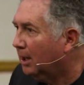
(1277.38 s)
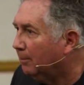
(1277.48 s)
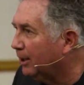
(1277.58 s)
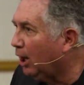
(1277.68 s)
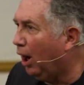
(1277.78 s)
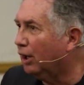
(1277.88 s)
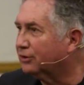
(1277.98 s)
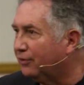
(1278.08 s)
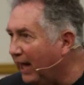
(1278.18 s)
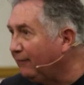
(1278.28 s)
because
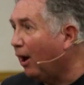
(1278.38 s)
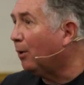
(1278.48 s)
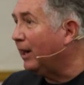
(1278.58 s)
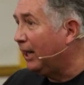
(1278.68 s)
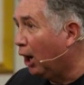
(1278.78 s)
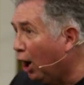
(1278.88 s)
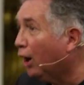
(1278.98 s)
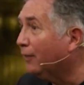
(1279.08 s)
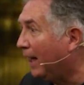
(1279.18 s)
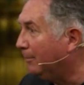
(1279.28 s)
they've already
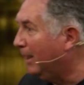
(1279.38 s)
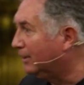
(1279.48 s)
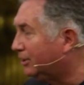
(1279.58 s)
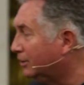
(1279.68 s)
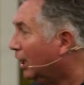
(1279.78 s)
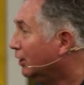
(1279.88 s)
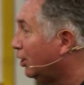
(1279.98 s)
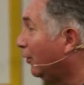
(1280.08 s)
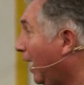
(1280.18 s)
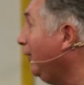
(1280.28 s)
heard that message,
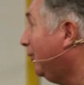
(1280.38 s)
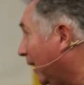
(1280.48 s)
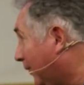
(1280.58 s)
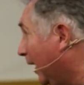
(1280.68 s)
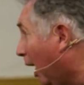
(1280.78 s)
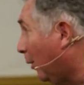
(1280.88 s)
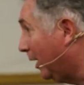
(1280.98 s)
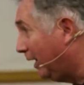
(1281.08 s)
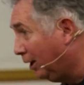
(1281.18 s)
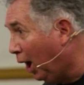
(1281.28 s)
so they think they
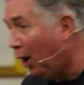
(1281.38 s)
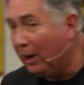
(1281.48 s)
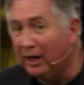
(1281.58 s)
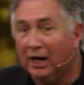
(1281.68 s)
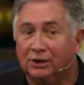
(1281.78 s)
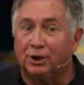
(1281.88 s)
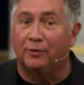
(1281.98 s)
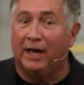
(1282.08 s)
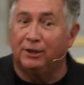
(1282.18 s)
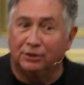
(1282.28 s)
already know it, so
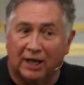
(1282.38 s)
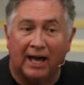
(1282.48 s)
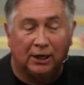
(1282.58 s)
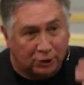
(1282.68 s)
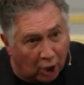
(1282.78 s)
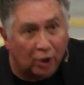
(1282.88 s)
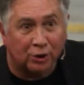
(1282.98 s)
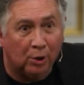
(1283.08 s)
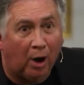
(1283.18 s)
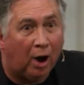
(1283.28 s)
they just kind of turn
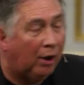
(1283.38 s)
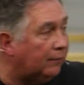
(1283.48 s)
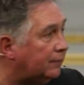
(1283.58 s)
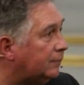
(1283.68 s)
you off.